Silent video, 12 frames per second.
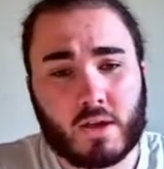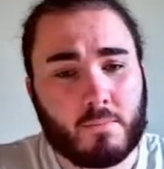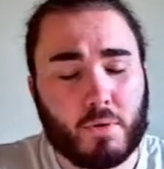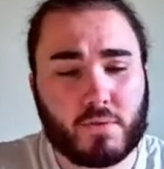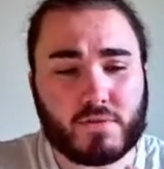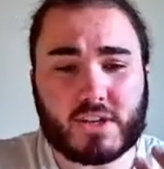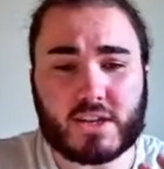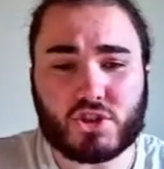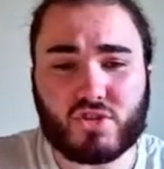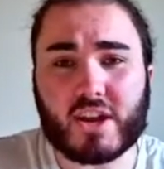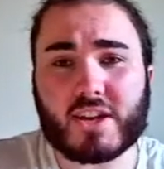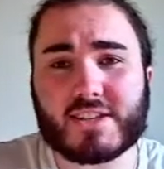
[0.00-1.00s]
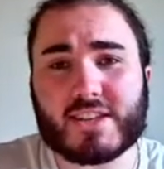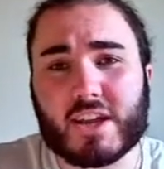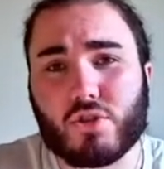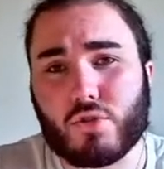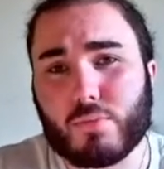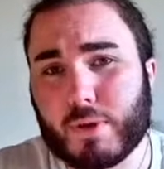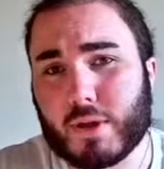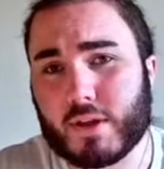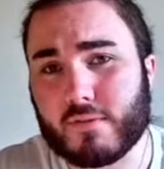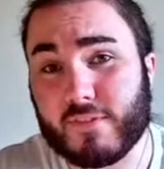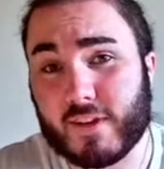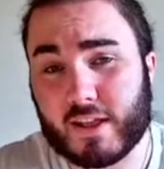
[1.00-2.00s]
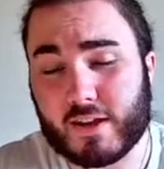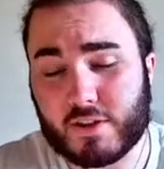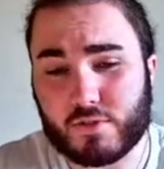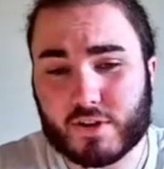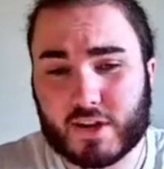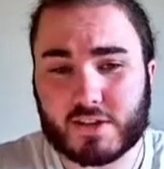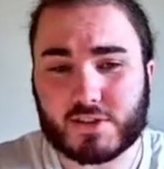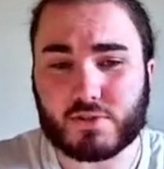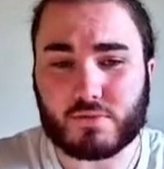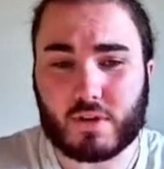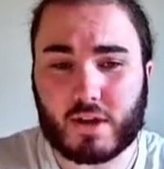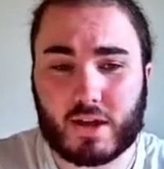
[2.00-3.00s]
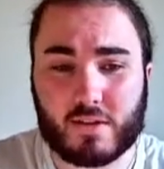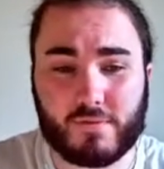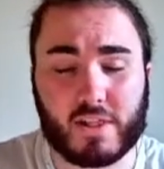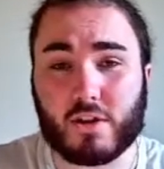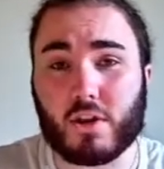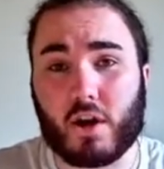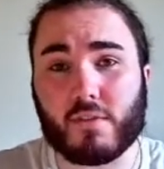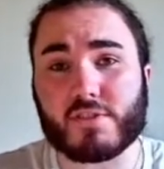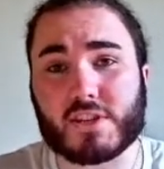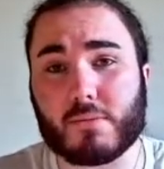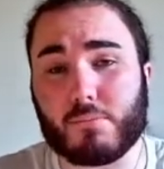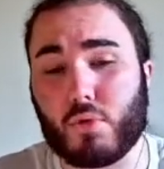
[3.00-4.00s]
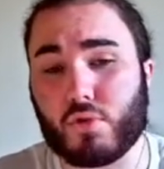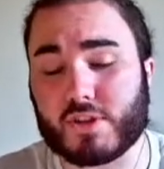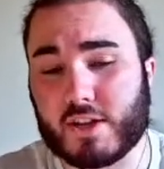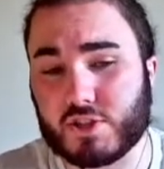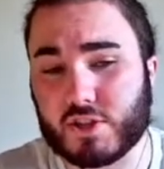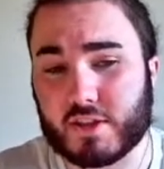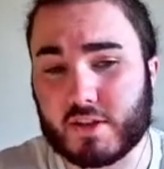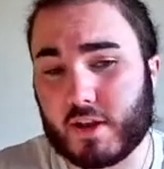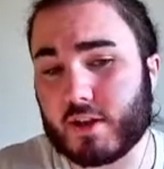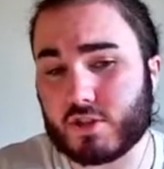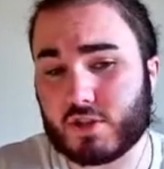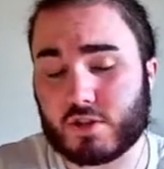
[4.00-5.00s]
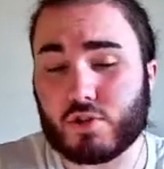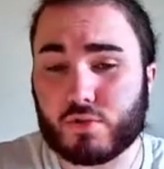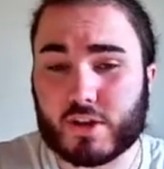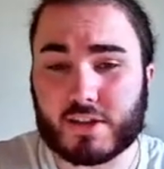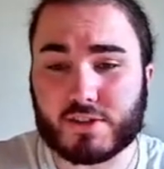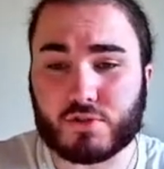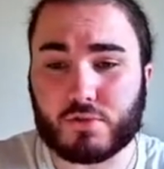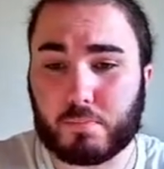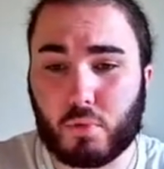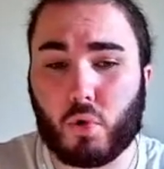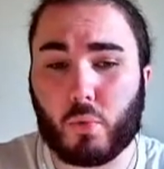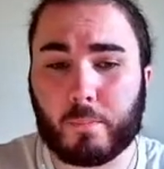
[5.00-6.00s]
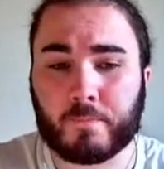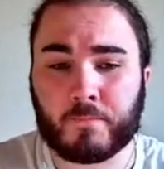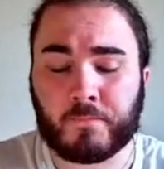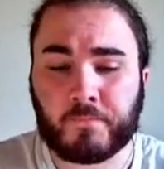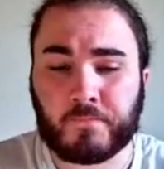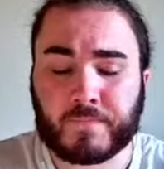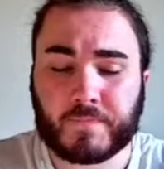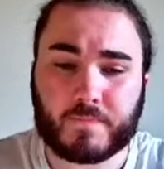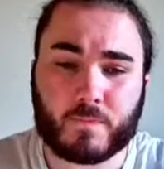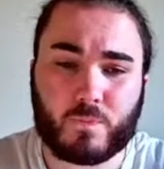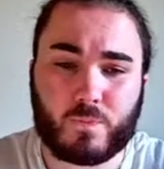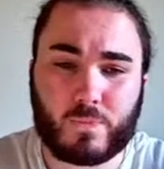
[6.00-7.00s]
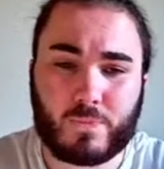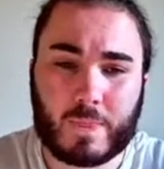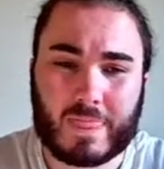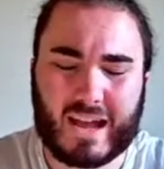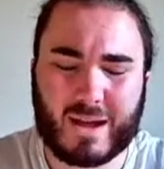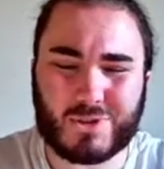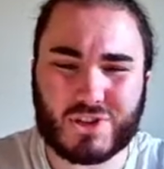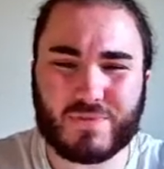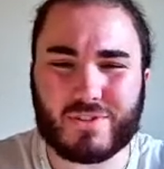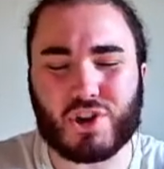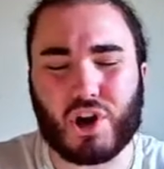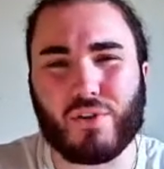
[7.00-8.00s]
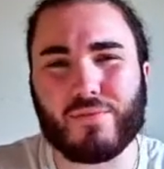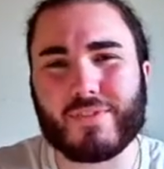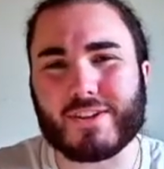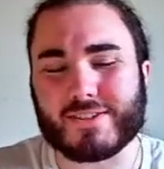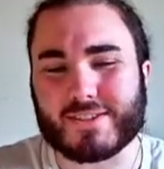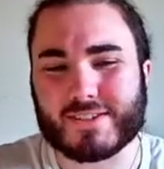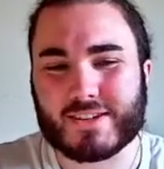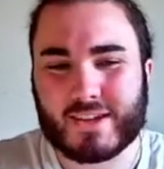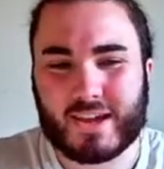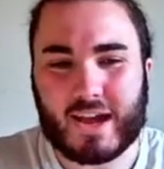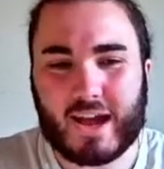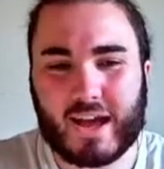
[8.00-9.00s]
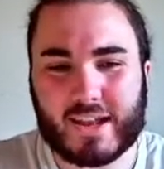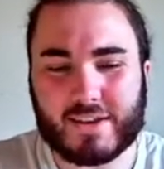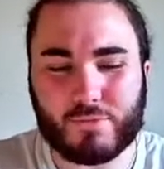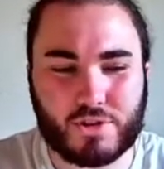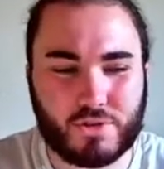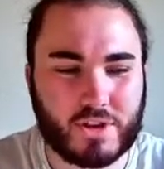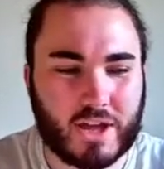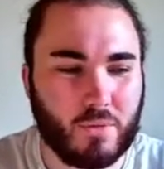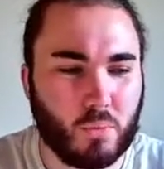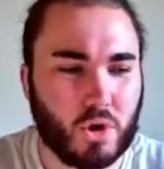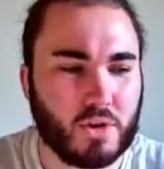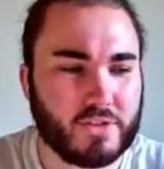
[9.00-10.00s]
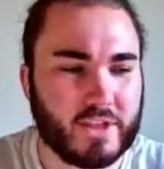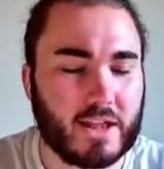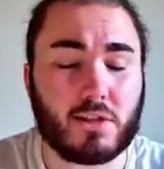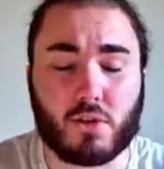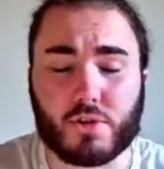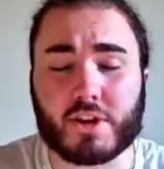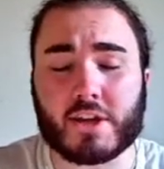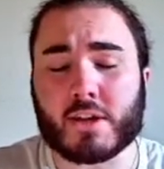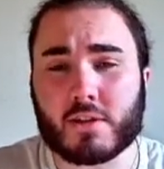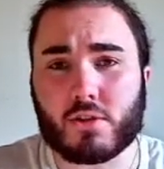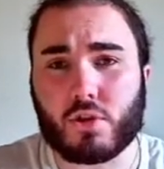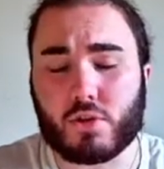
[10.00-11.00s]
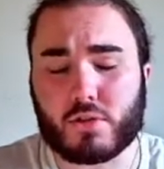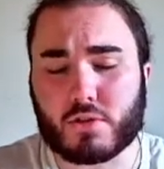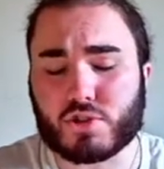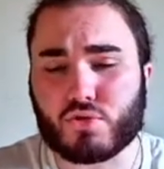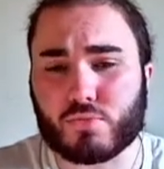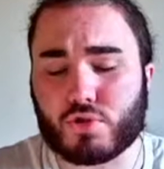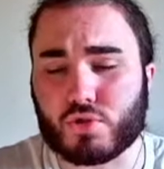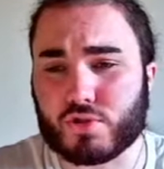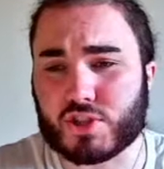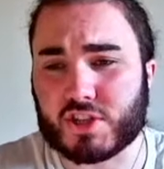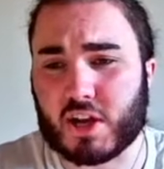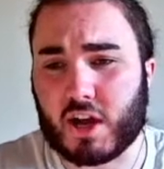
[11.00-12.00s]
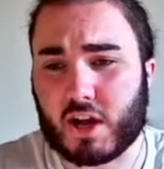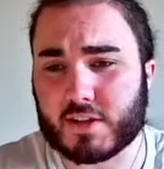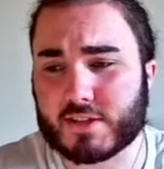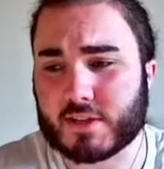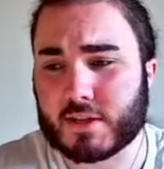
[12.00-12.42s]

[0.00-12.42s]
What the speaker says: Both teams trying to stay up, Villa and Newcastle. Villa obviously in more danger than Newcastle, but I'm just feeling confident. And if we do get word that Lord Lundstrom, does start